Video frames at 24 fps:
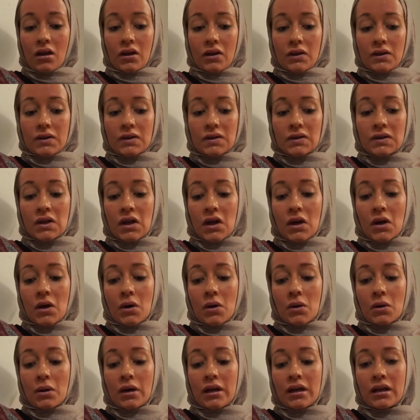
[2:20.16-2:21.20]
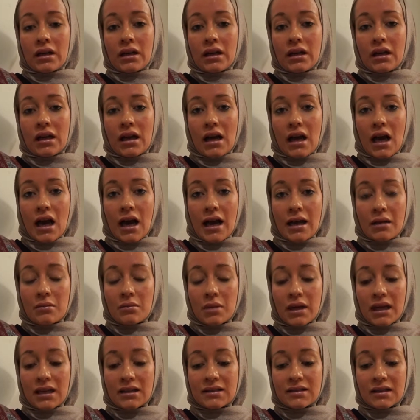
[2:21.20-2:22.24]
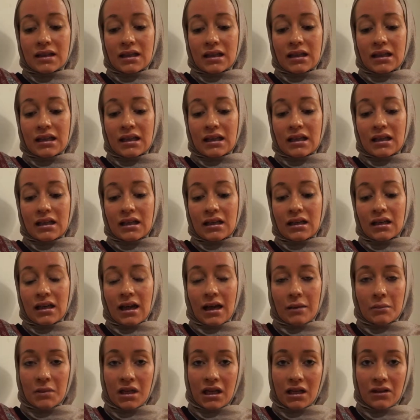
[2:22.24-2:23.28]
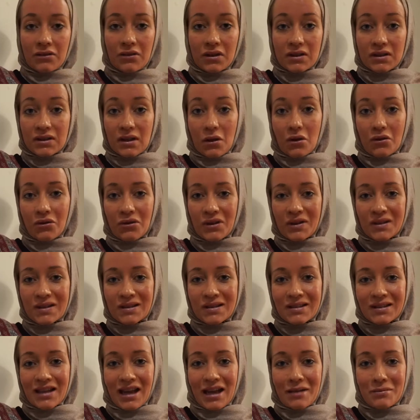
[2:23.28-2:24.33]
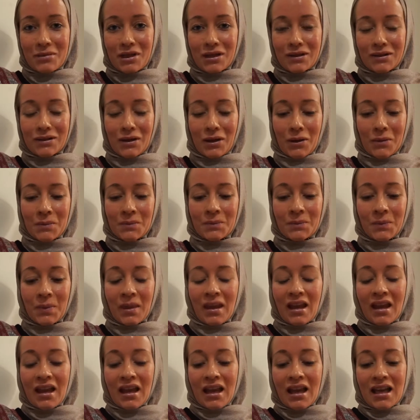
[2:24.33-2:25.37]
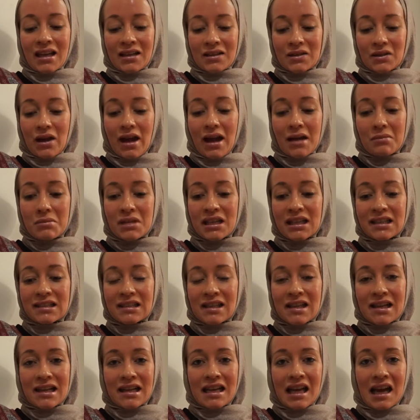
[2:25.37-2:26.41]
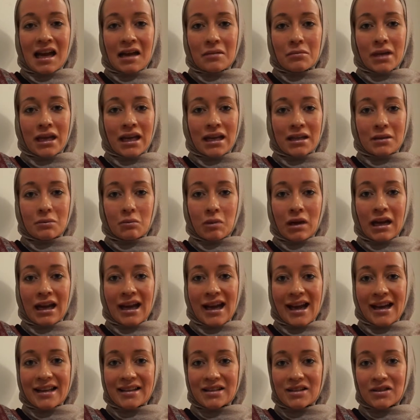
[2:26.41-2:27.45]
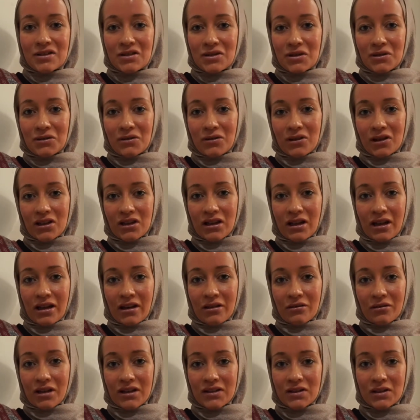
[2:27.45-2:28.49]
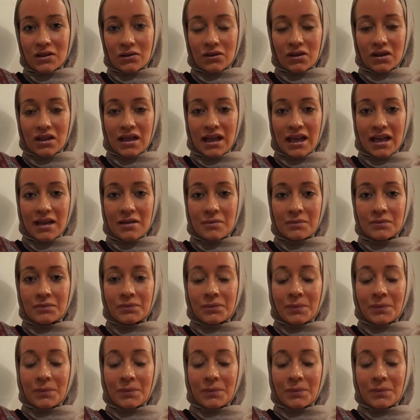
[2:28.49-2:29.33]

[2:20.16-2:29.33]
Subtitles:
So I basically, if it's the office timings. So I basically had made plans, for the rest of the day,